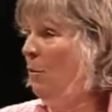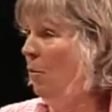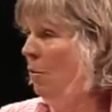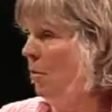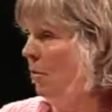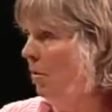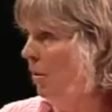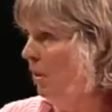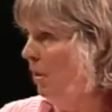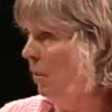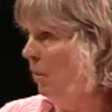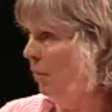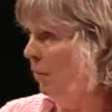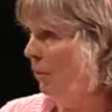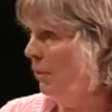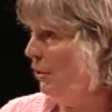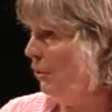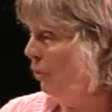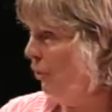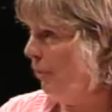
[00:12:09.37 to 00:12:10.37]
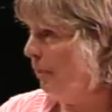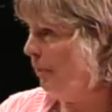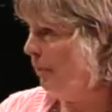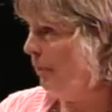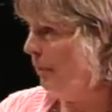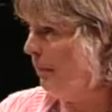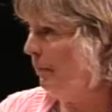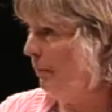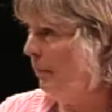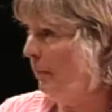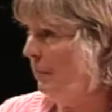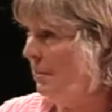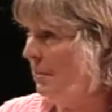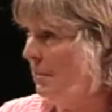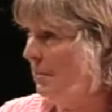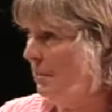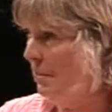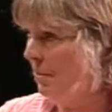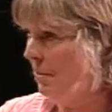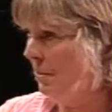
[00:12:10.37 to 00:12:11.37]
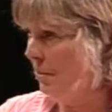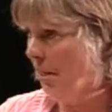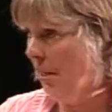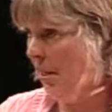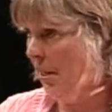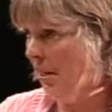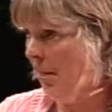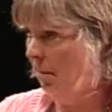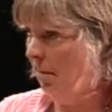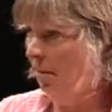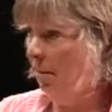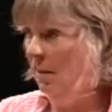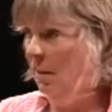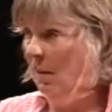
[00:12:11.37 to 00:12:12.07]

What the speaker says: or when you work with people, say,